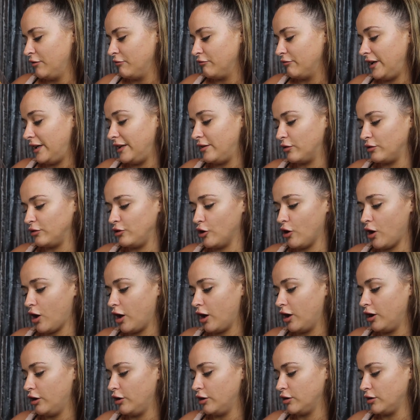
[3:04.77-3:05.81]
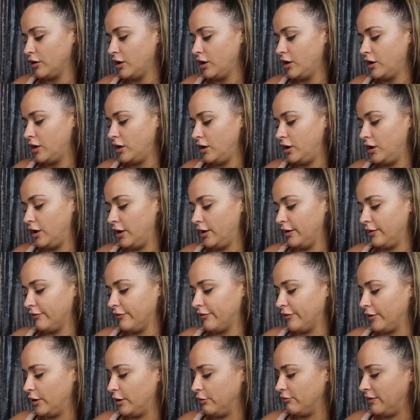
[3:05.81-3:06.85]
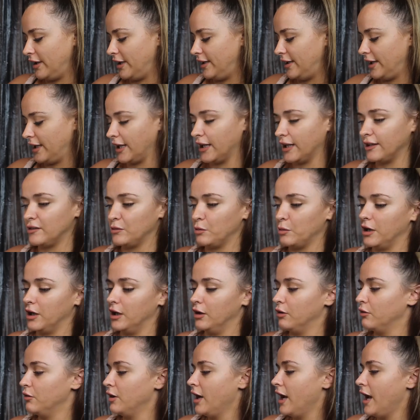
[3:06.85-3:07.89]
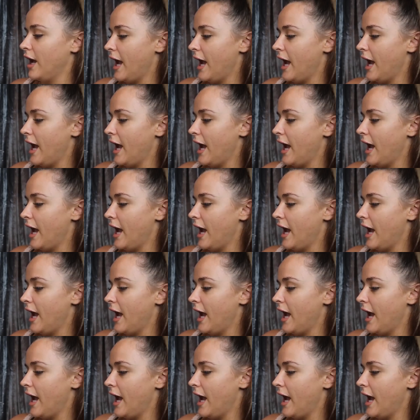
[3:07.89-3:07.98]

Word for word: read on your own, learn through reading as well.